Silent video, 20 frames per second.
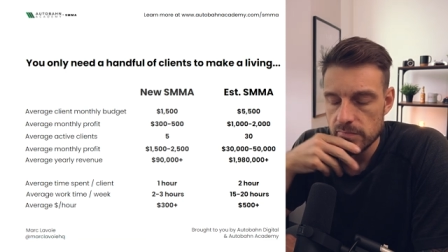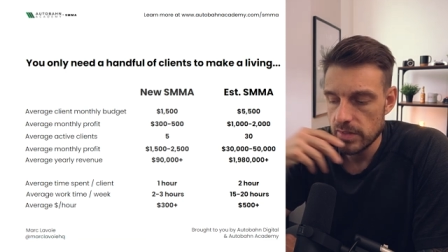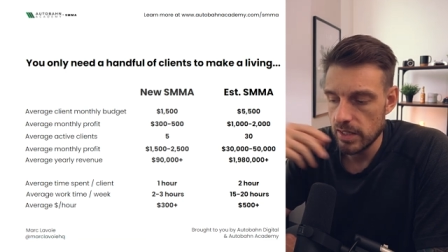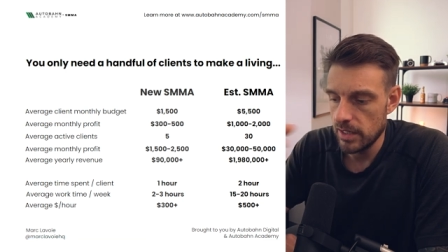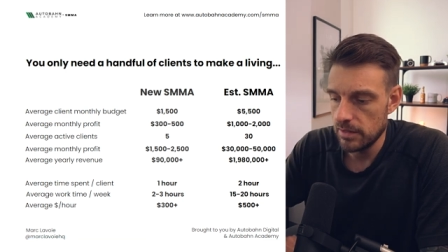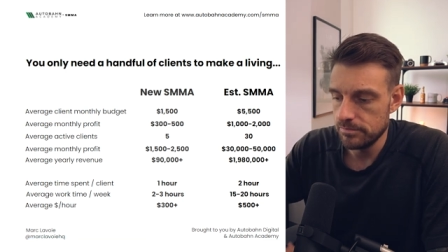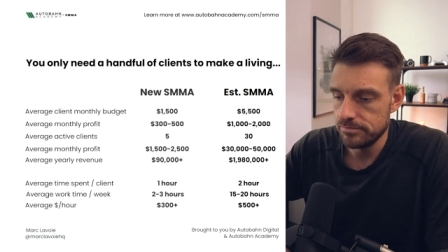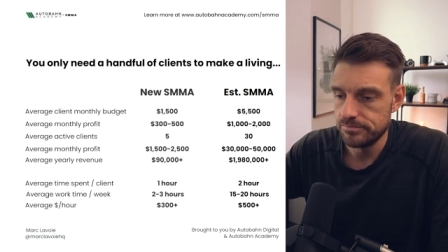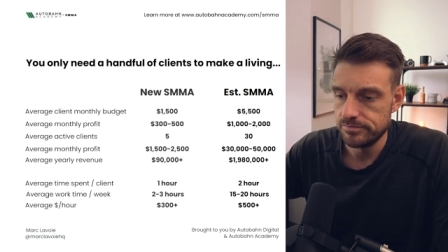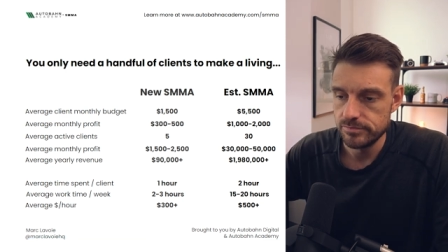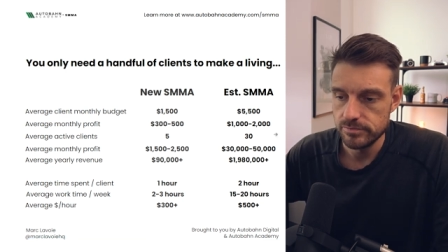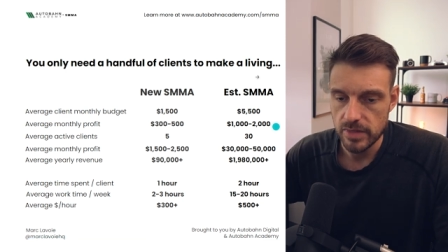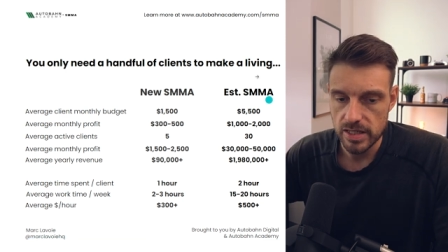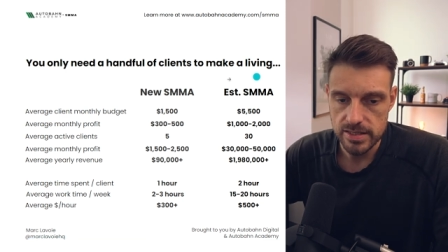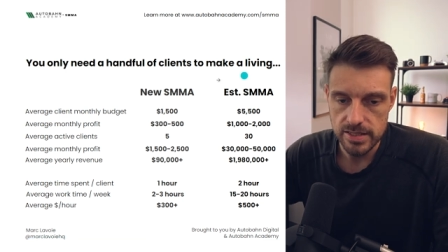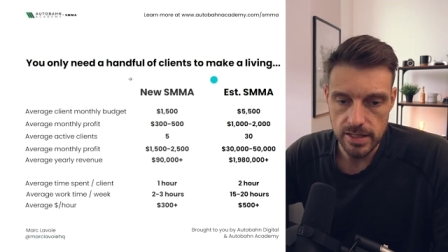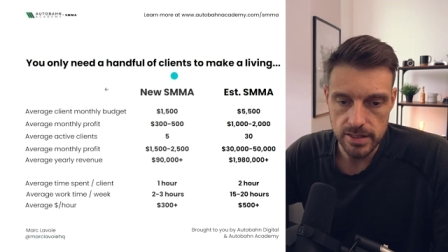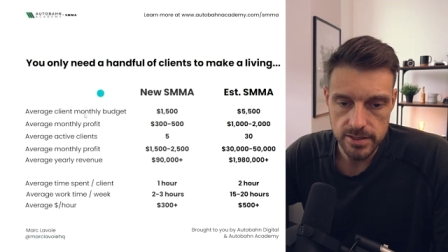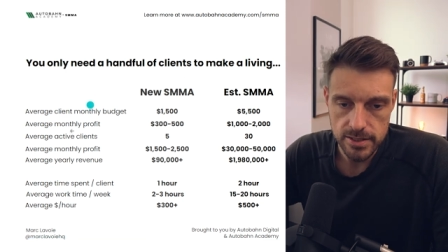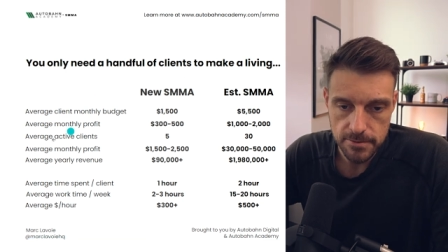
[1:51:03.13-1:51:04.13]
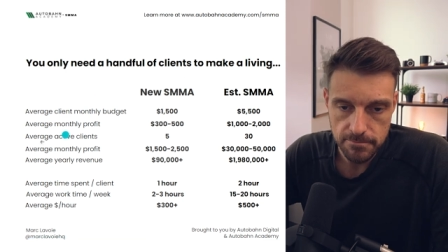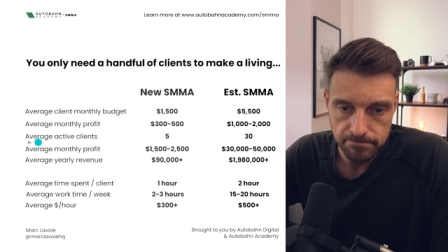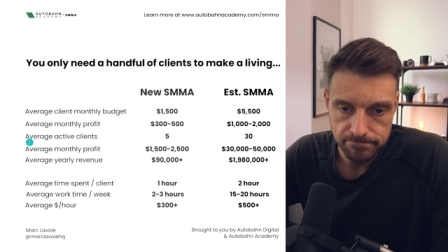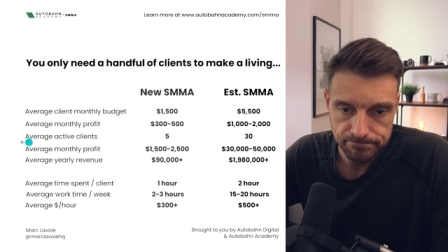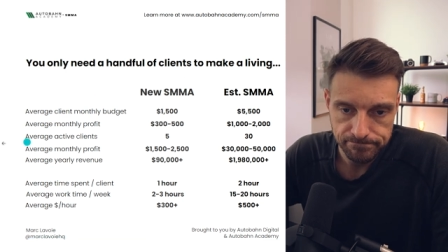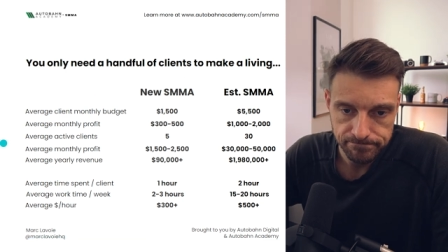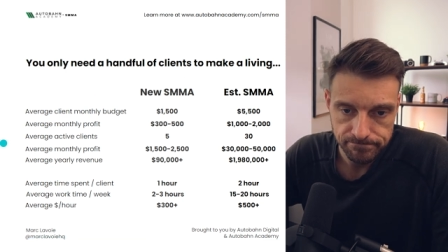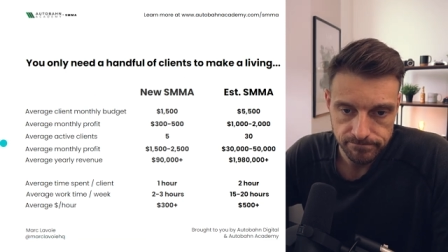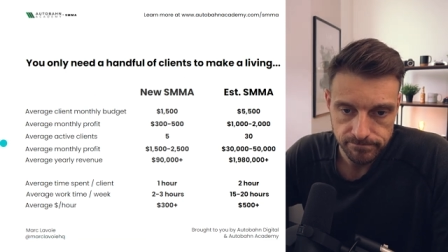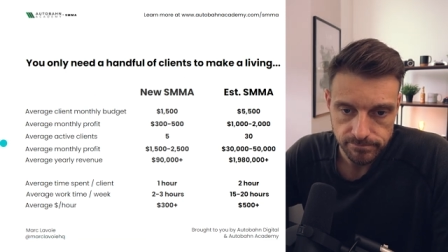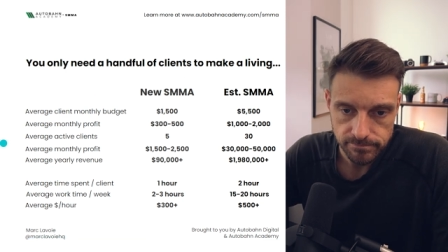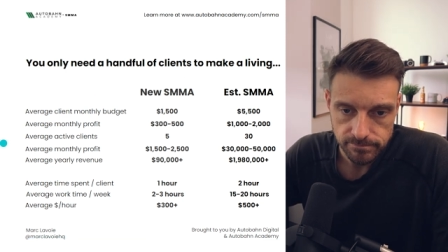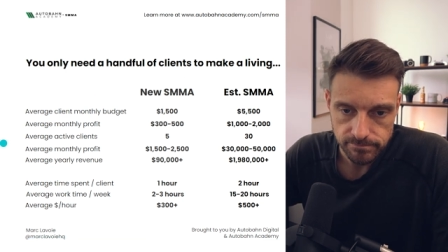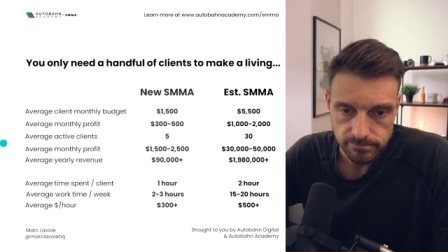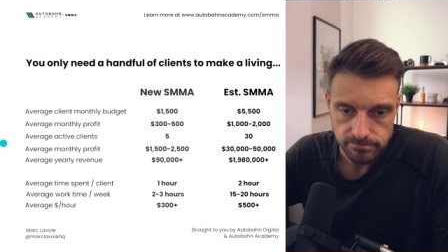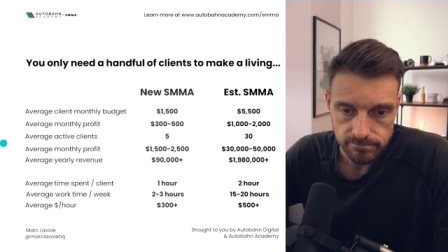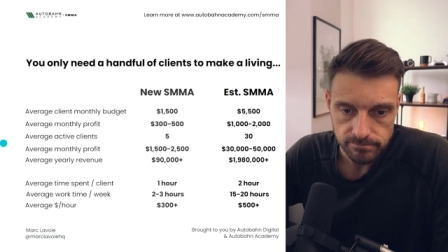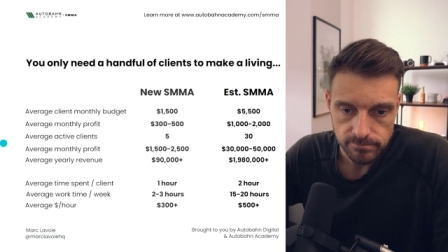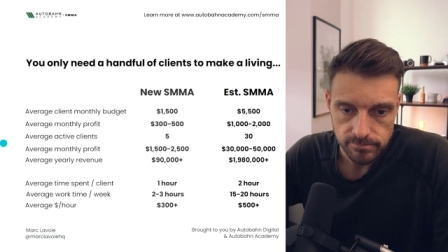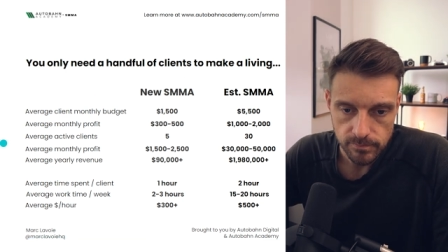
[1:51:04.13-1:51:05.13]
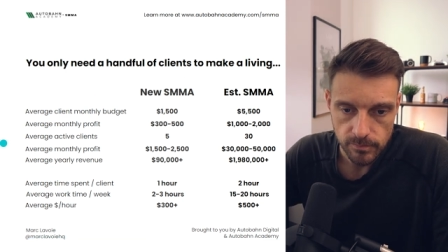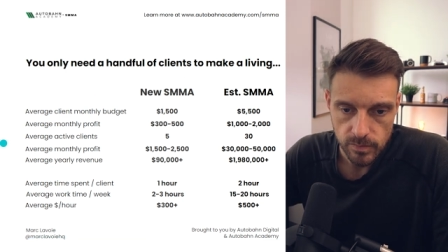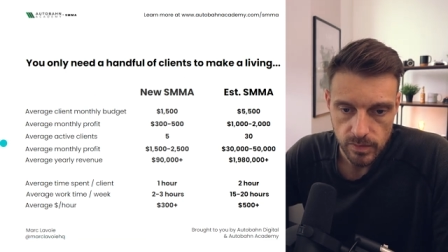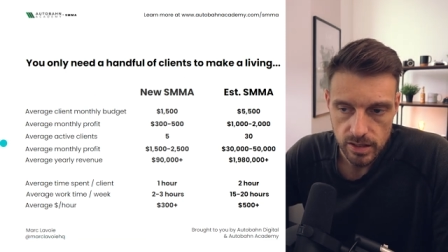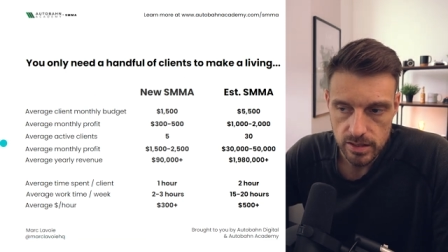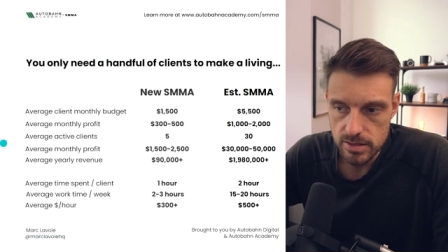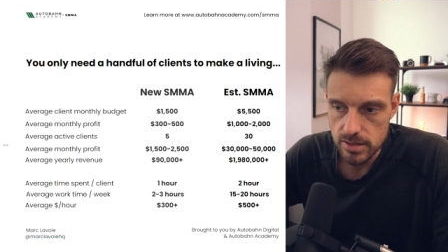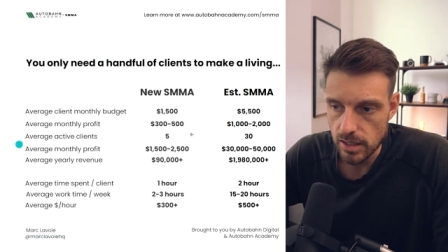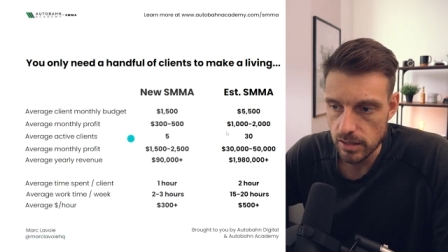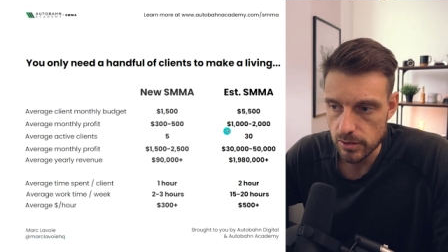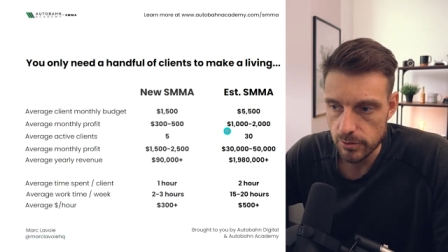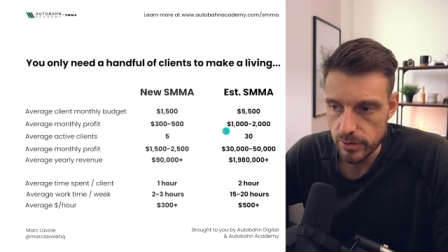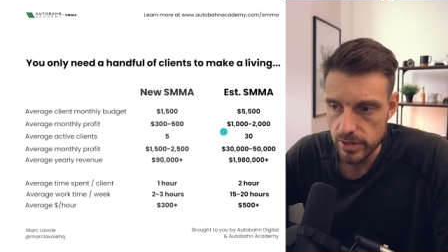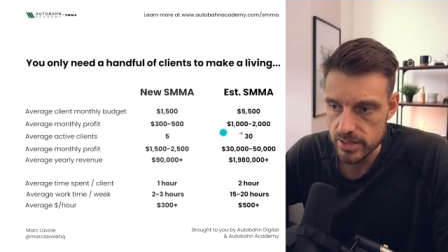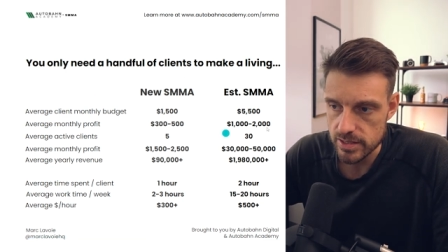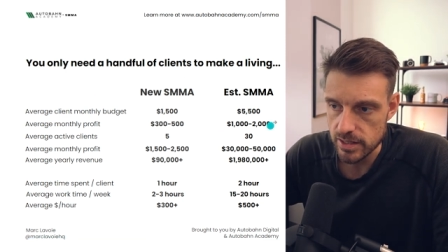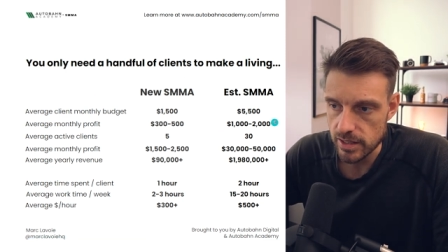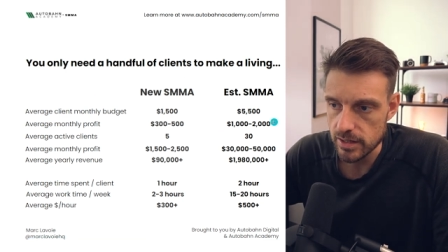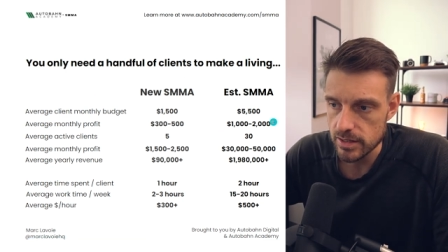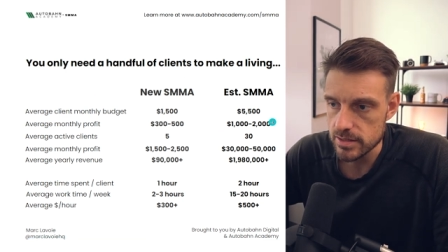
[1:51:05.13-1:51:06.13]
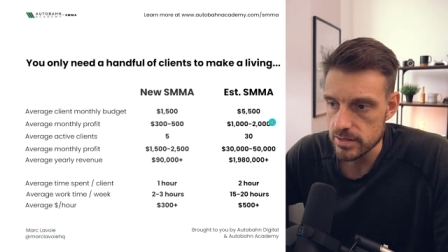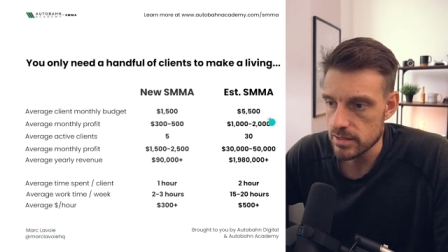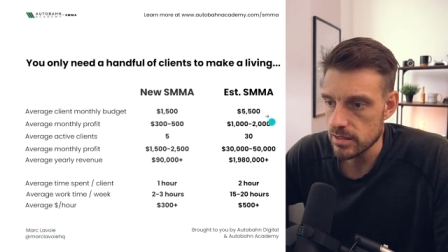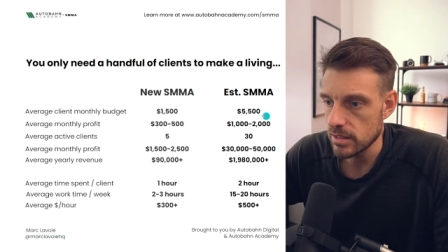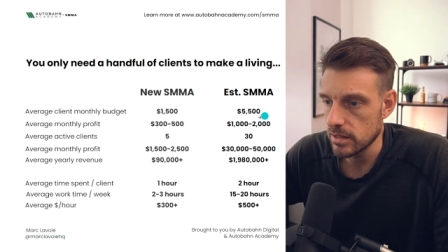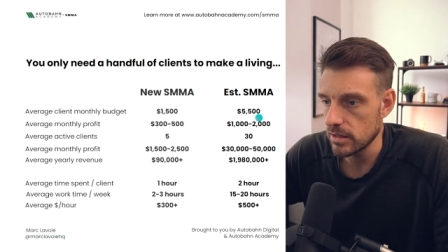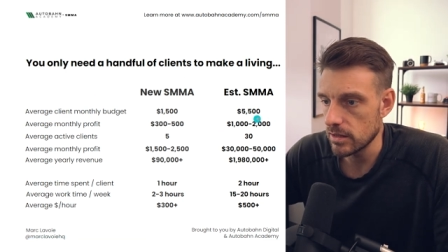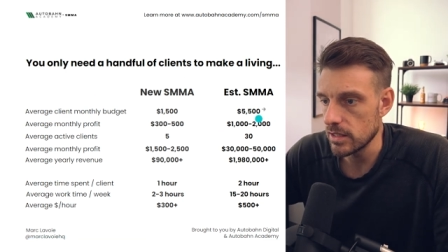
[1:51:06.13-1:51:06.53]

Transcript: Yeah, makes sense. It's not crazy, guys.